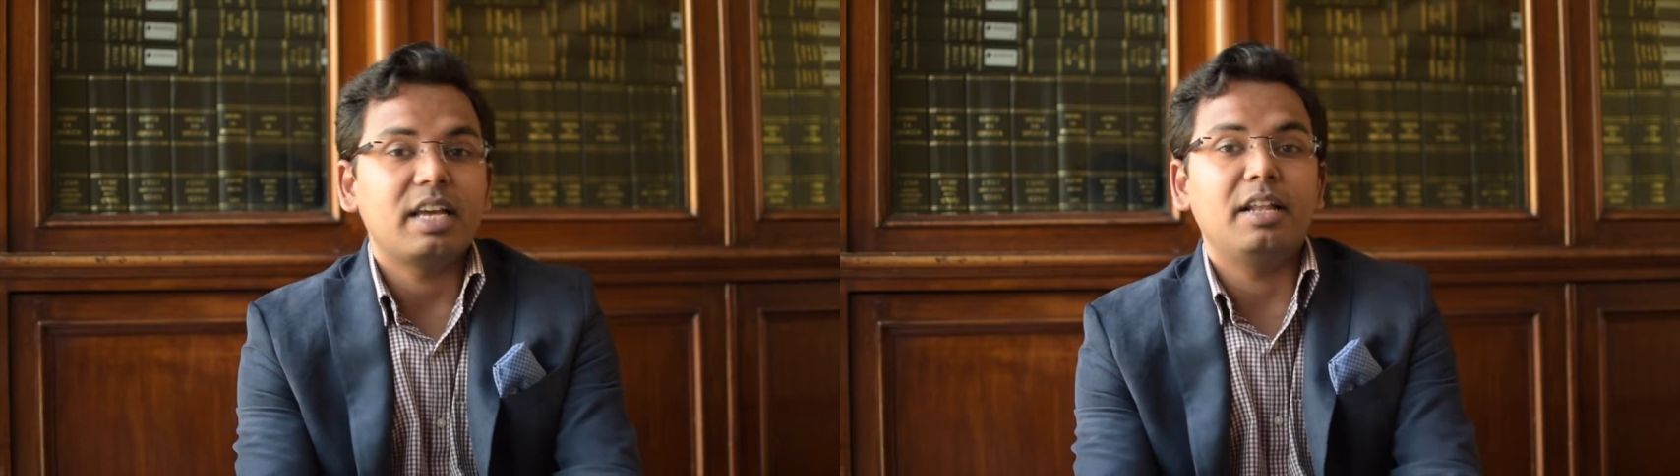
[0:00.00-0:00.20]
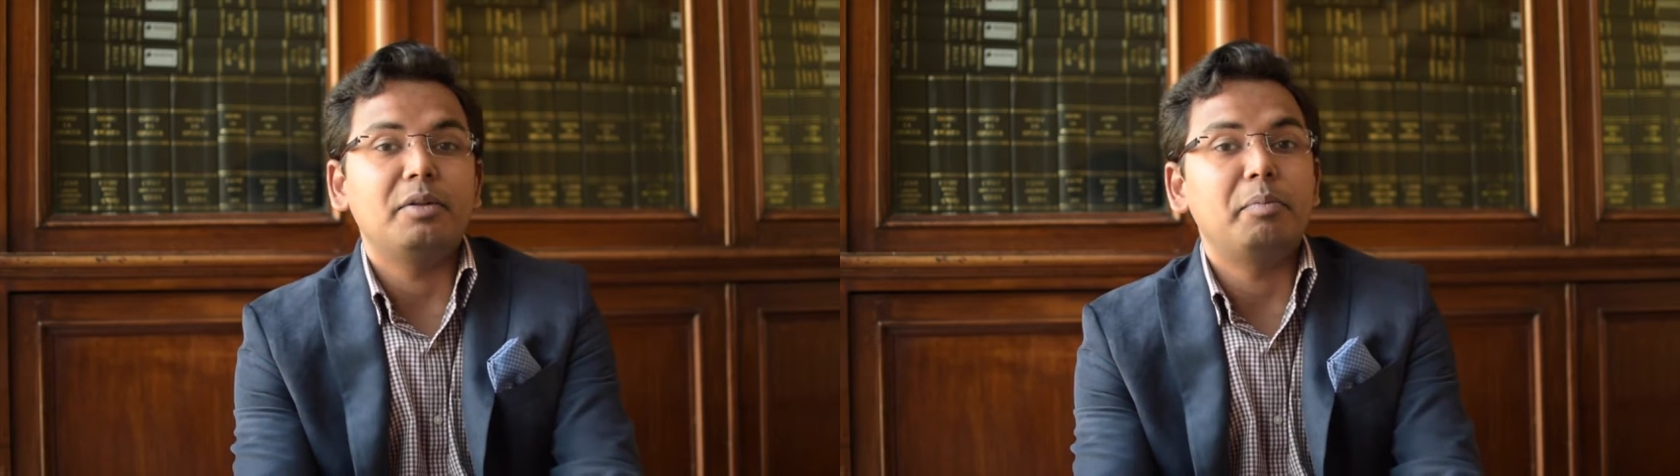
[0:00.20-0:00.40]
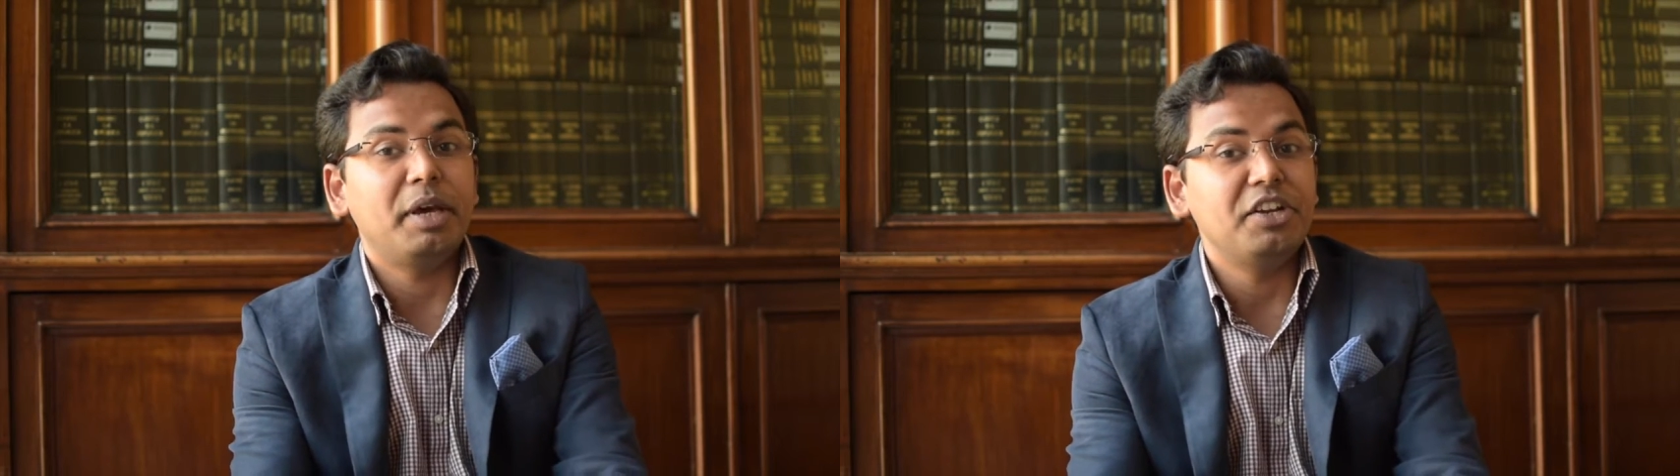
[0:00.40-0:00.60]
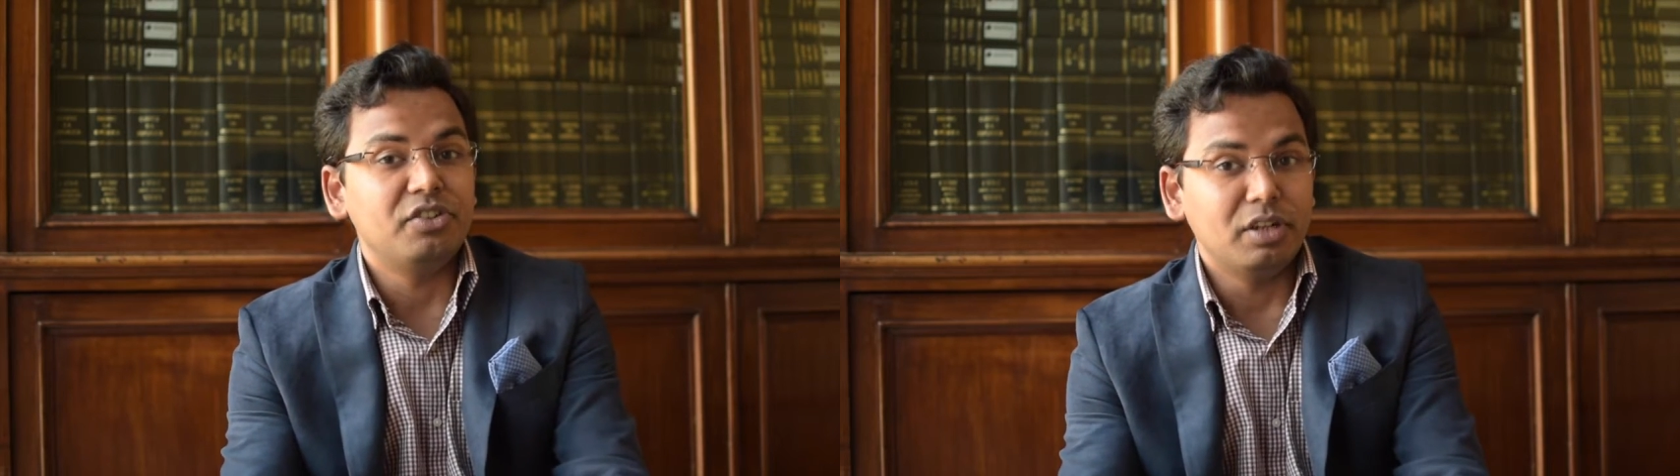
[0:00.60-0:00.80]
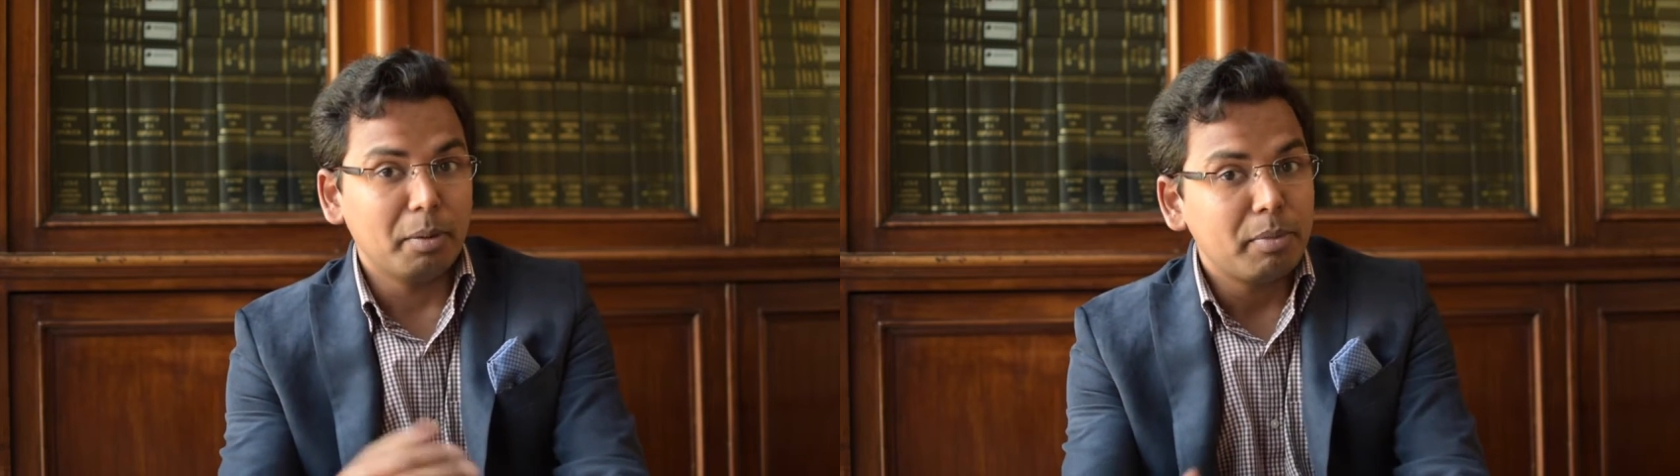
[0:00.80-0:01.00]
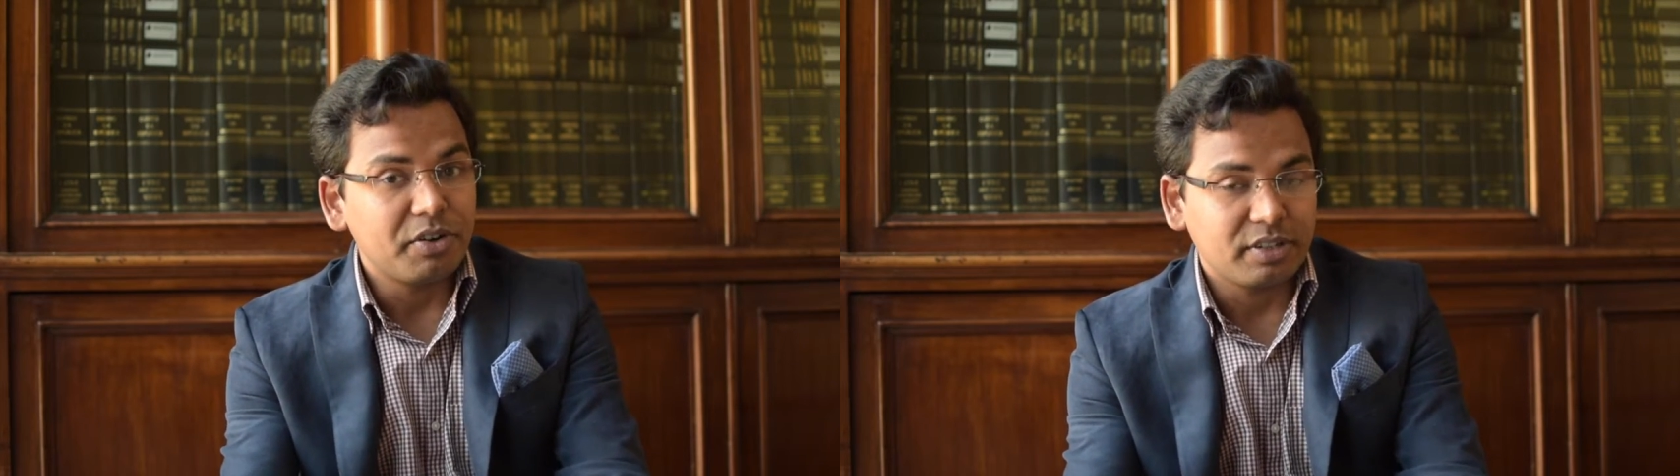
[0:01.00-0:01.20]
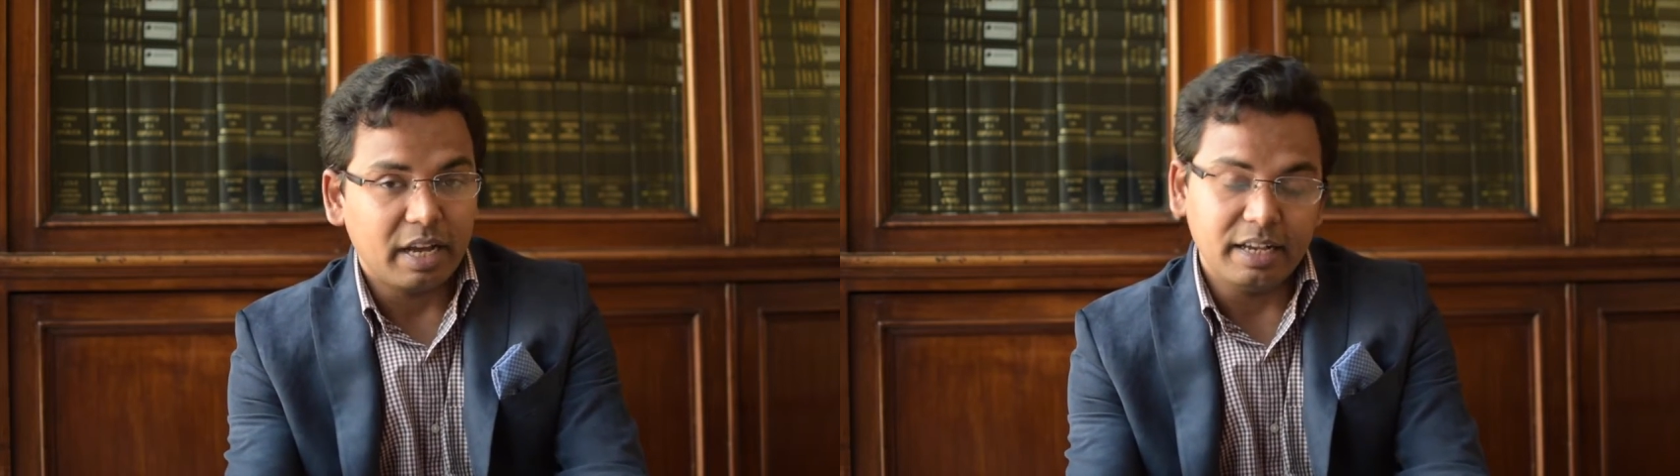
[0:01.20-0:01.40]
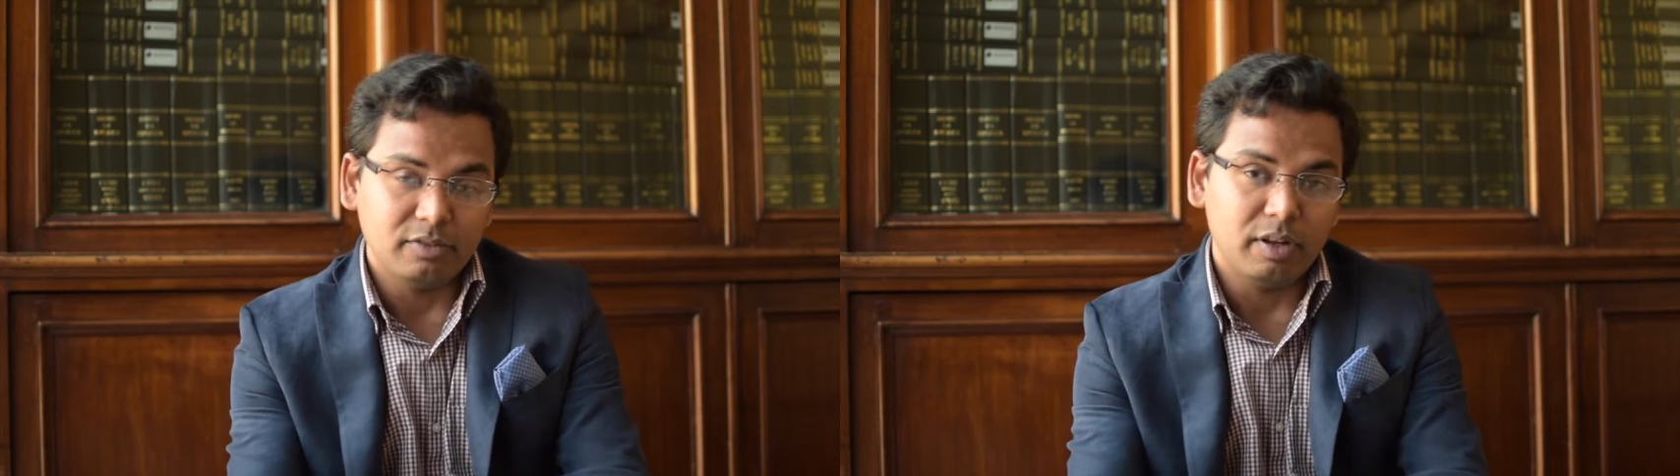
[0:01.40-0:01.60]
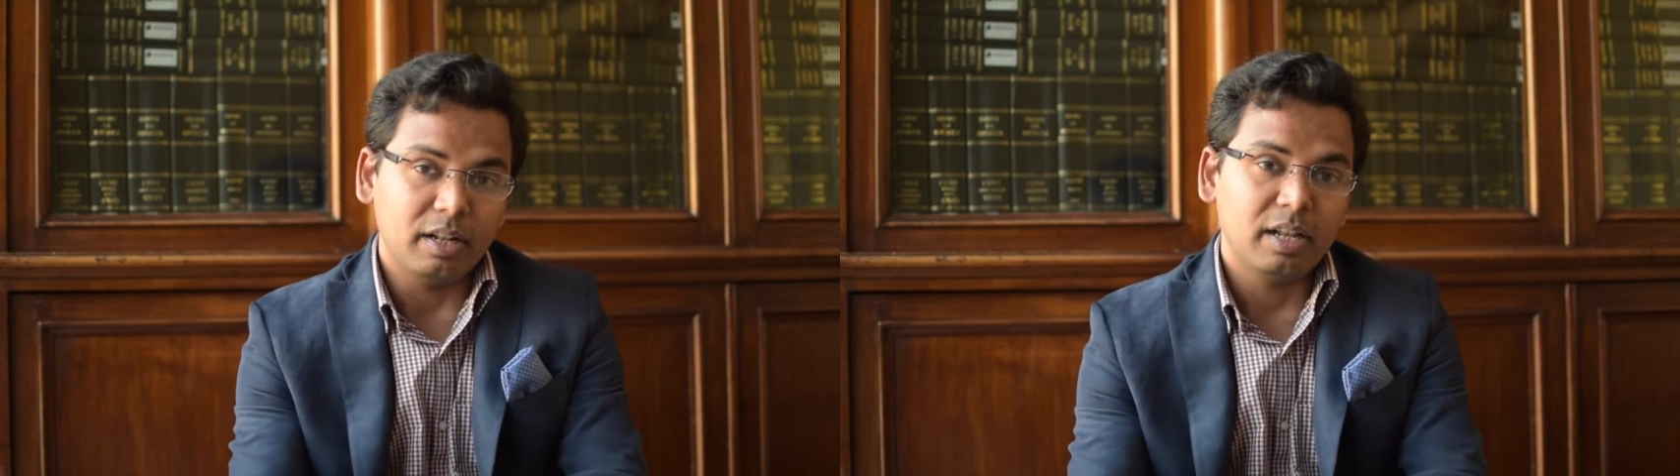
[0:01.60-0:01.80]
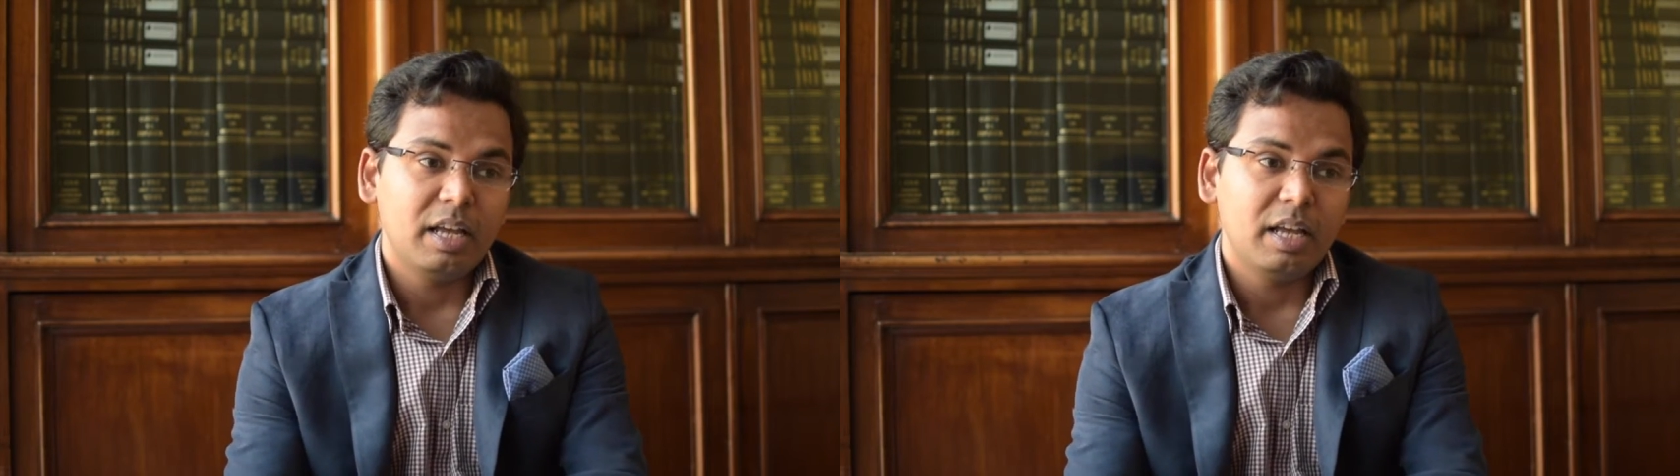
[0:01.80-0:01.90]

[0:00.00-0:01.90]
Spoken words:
and page numbers as well,